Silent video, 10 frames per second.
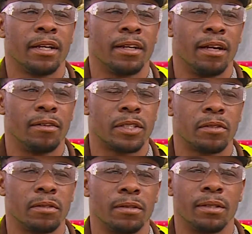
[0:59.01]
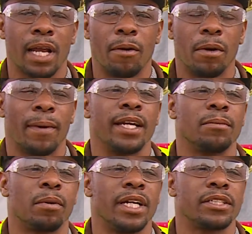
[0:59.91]
you know, to help with my
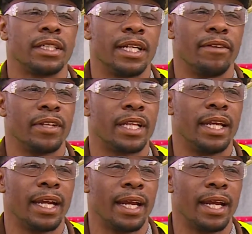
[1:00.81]
depression and everything.